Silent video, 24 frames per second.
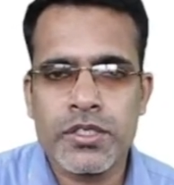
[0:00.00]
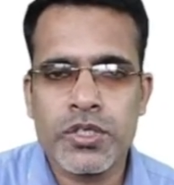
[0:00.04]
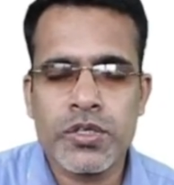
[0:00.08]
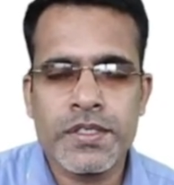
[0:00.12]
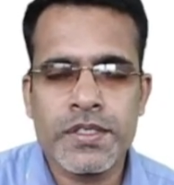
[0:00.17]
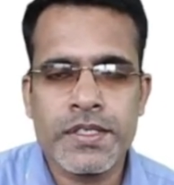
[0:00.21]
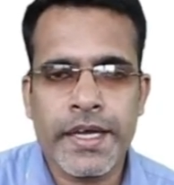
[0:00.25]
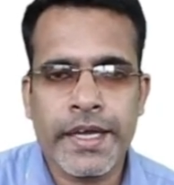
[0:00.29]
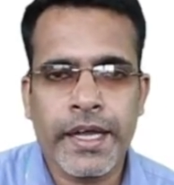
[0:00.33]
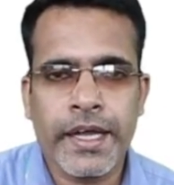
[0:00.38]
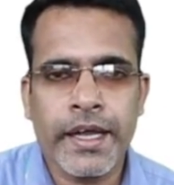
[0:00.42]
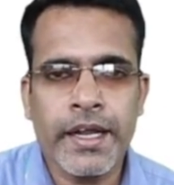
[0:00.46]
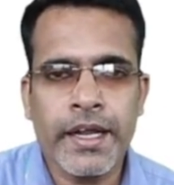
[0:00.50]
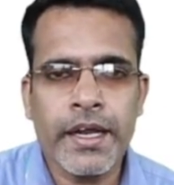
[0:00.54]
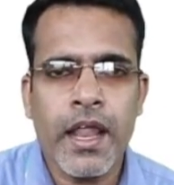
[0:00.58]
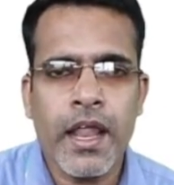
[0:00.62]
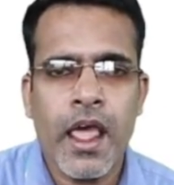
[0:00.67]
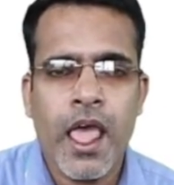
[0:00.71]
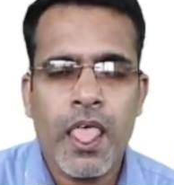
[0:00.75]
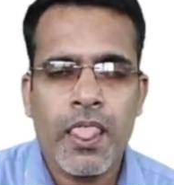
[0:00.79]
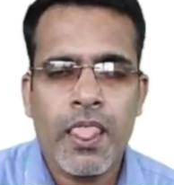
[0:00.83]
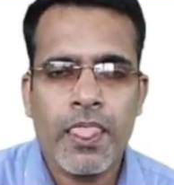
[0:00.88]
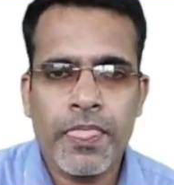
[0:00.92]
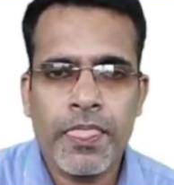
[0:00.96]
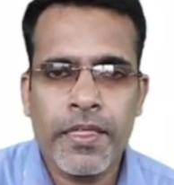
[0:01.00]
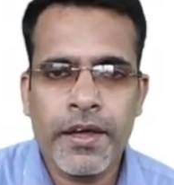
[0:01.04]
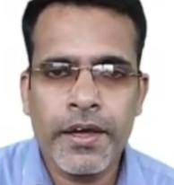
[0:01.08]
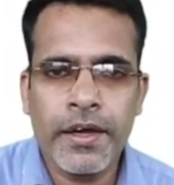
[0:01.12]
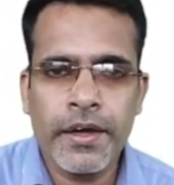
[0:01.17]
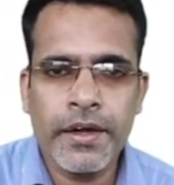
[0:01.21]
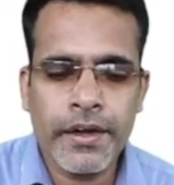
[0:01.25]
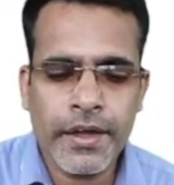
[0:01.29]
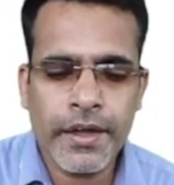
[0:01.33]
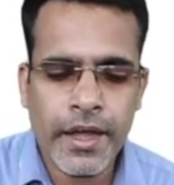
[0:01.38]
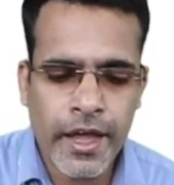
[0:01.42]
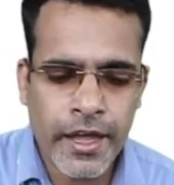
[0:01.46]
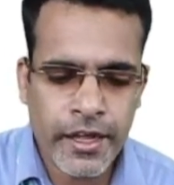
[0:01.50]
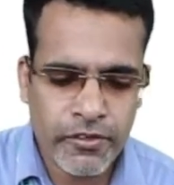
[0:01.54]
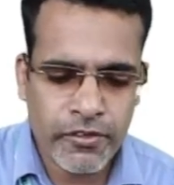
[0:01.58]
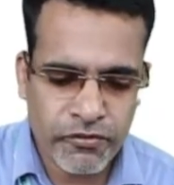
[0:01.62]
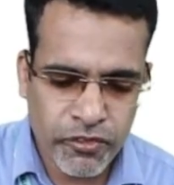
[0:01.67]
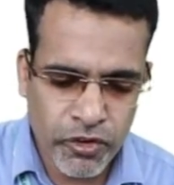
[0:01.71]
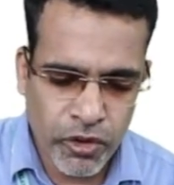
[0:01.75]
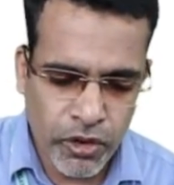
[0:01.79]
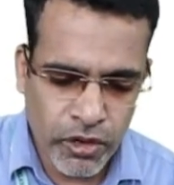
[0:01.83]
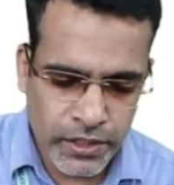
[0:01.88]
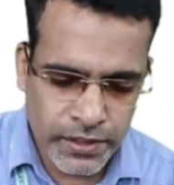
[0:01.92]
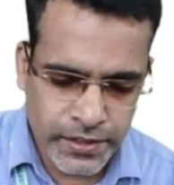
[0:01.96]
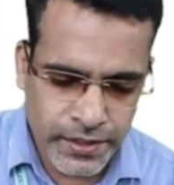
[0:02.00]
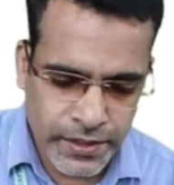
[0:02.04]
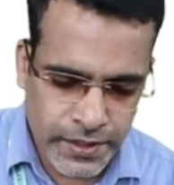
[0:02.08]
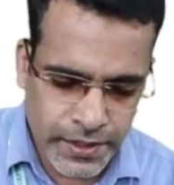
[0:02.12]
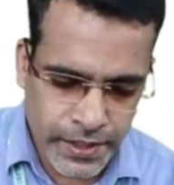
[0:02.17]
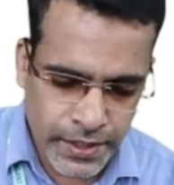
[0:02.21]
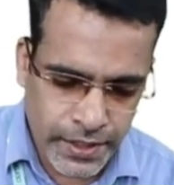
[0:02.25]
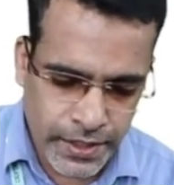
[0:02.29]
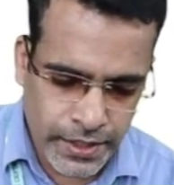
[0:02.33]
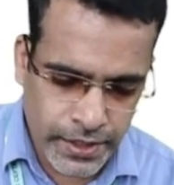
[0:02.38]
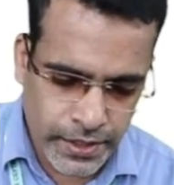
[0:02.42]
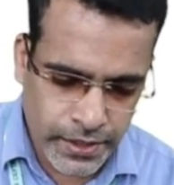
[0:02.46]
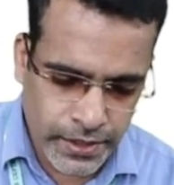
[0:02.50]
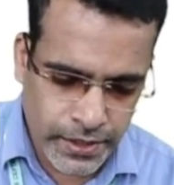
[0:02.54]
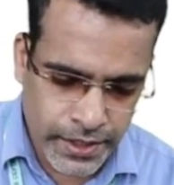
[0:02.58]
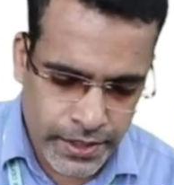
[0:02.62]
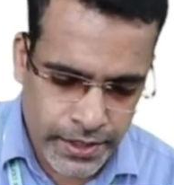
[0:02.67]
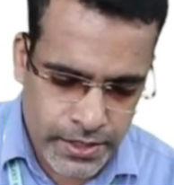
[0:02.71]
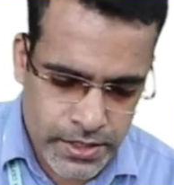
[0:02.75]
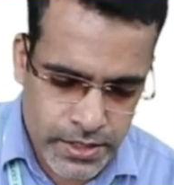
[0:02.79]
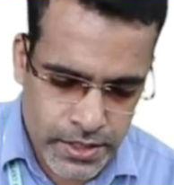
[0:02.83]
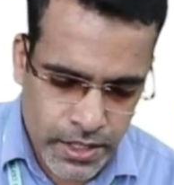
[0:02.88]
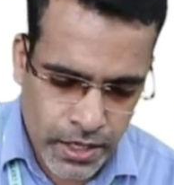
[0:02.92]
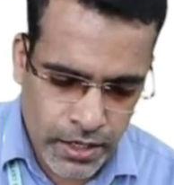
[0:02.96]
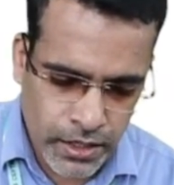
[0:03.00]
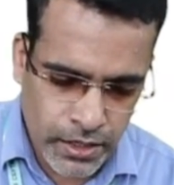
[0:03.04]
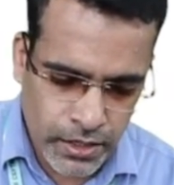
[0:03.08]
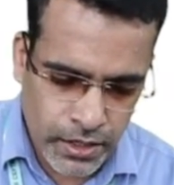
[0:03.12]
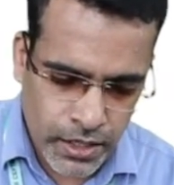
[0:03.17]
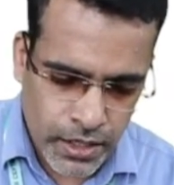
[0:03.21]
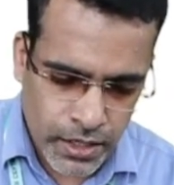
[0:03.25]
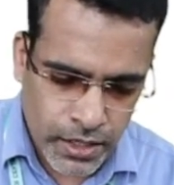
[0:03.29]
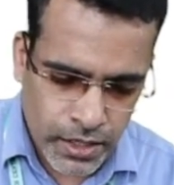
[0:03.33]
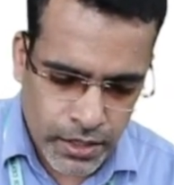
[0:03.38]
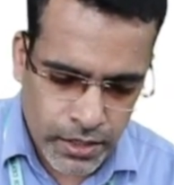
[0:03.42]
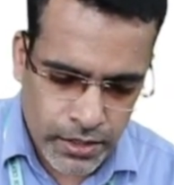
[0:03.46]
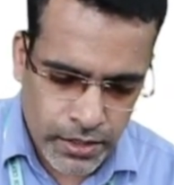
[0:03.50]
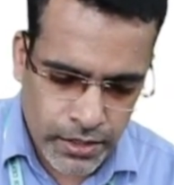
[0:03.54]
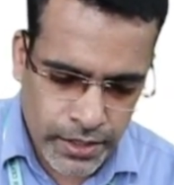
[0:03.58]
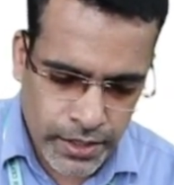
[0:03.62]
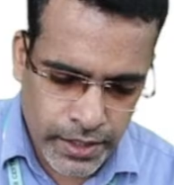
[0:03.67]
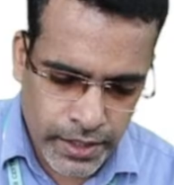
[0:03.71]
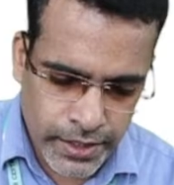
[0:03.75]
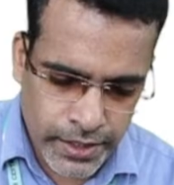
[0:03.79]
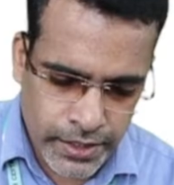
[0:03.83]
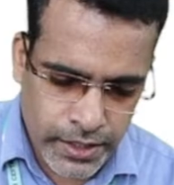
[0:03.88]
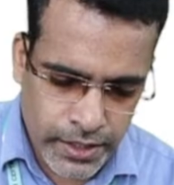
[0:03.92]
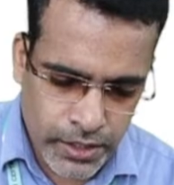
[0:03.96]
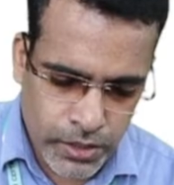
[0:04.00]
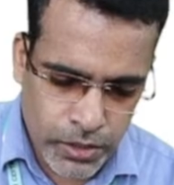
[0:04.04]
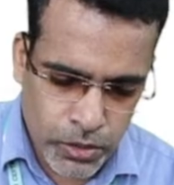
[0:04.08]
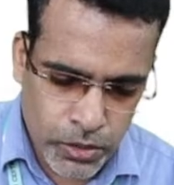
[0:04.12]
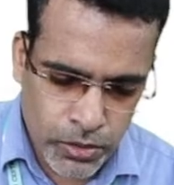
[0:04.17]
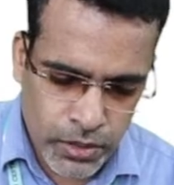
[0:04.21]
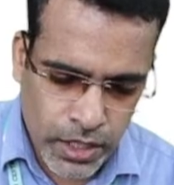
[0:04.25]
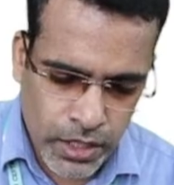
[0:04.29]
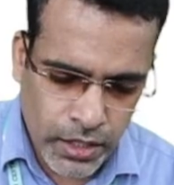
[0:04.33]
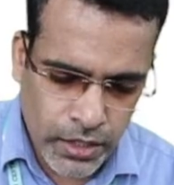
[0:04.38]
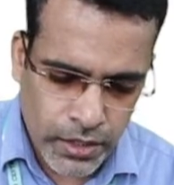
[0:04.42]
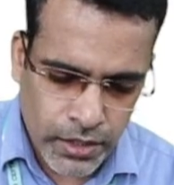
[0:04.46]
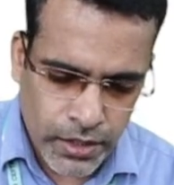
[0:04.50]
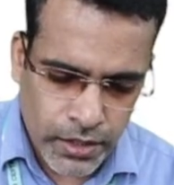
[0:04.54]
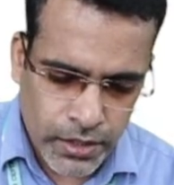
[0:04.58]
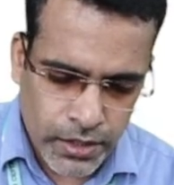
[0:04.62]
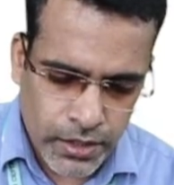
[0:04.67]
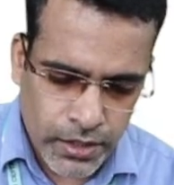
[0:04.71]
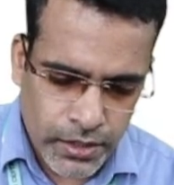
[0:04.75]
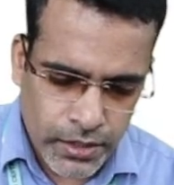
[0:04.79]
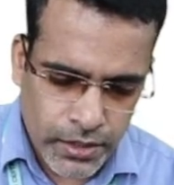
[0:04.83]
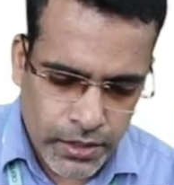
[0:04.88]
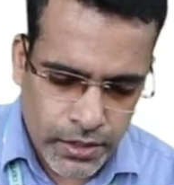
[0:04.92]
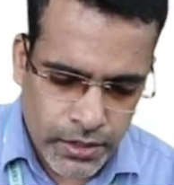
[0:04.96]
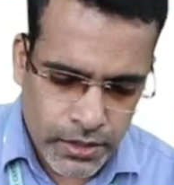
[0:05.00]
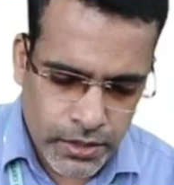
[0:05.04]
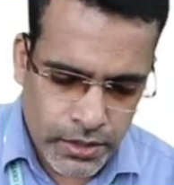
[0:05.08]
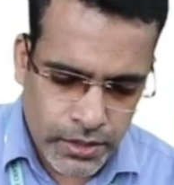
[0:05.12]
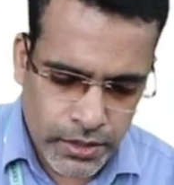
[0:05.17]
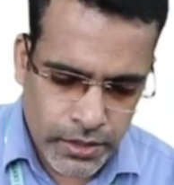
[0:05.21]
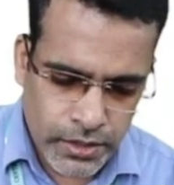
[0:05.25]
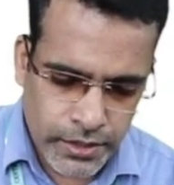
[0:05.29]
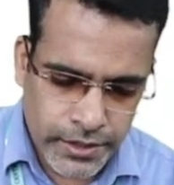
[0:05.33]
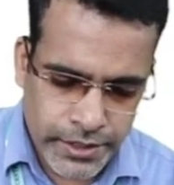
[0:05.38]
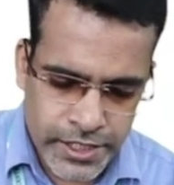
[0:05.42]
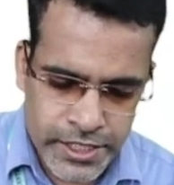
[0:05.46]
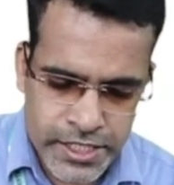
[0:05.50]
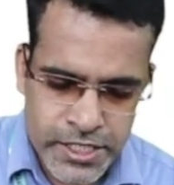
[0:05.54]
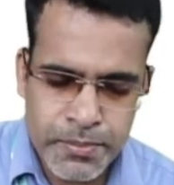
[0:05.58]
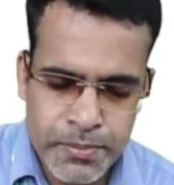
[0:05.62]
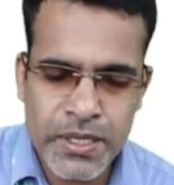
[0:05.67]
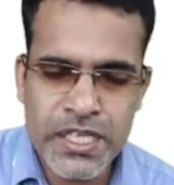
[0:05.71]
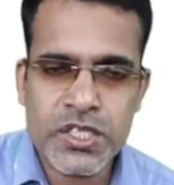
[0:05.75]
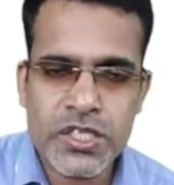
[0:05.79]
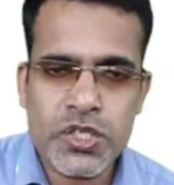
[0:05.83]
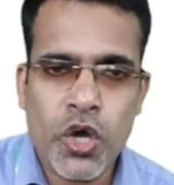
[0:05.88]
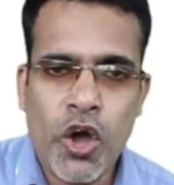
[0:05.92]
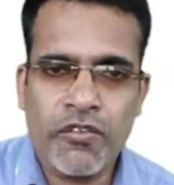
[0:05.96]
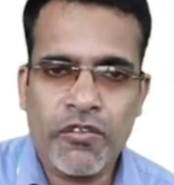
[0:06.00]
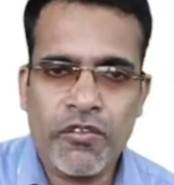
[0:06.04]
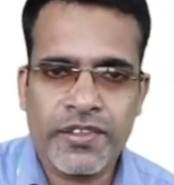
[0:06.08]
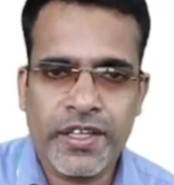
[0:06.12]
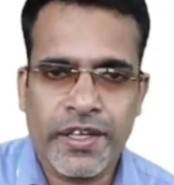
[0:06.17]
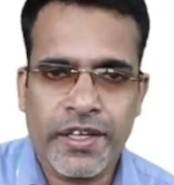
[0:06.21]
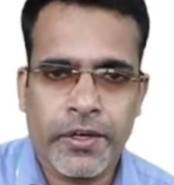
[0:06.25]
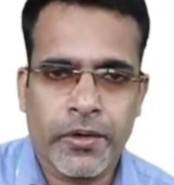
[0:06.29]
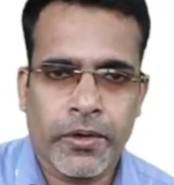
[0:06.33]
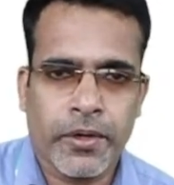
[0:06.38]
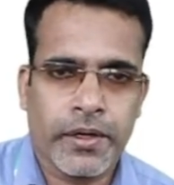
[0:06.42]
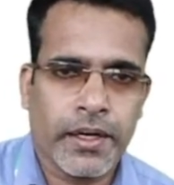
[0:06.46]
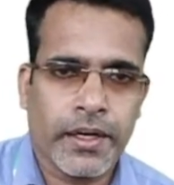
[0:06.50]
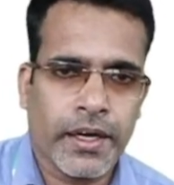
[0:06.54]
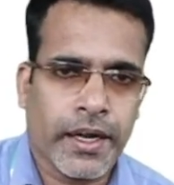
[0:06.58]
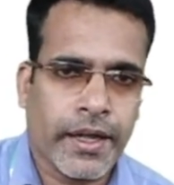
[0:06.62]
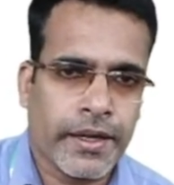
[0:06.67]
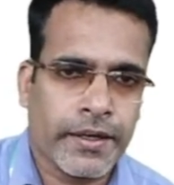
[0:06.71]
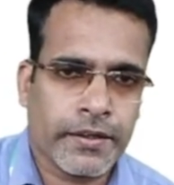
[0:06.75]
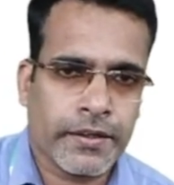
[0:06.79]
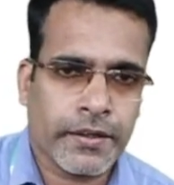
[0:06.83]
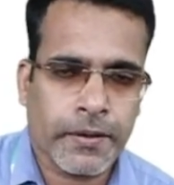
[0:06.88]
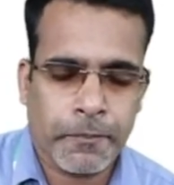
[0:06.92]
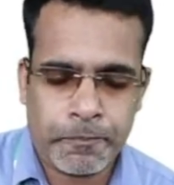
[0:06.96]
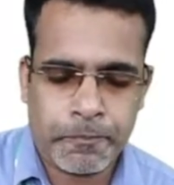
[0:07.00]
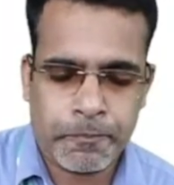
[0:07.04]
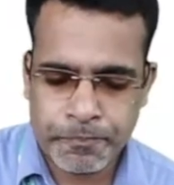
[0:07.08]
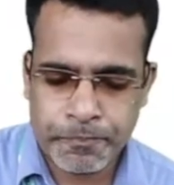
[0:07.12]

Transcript: So second, third and fourth tracheal rings are related to the uh, isthmus of thyroid gland.